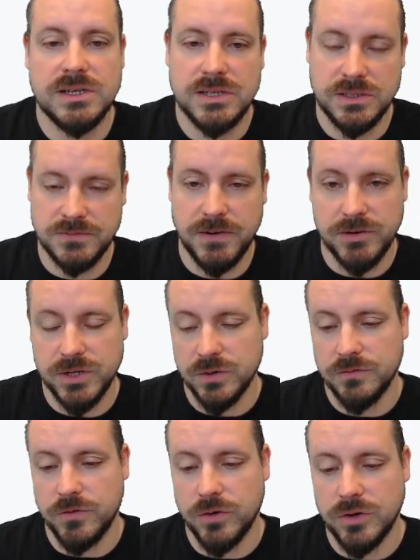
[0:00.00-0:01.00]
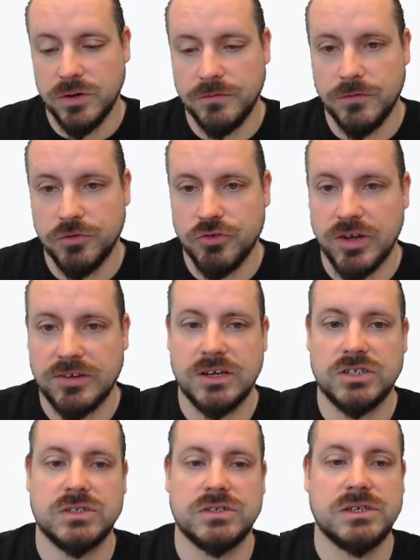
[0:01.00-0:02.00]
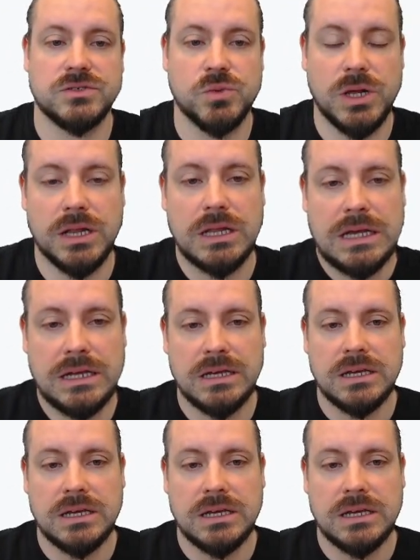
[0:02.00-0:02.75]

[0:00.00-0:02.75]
It's very good for translation as well.